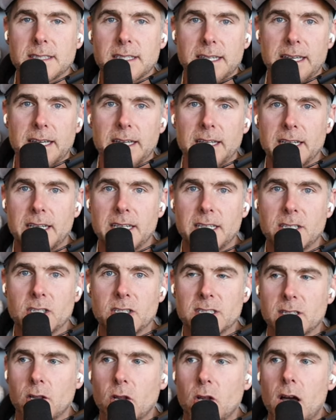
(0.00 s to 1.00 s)
like he
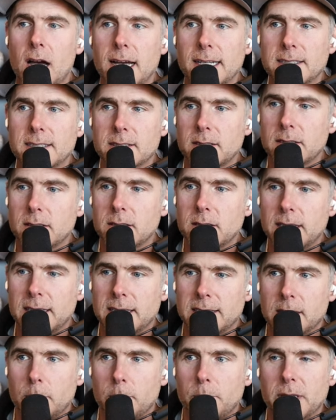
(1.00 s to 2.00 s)
just lost
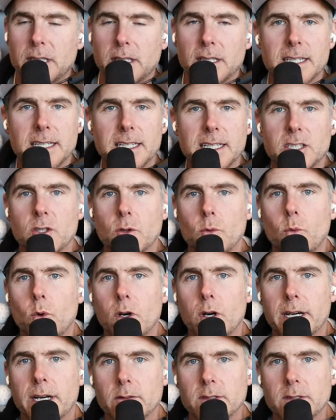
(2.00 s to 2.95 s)
his ability to work.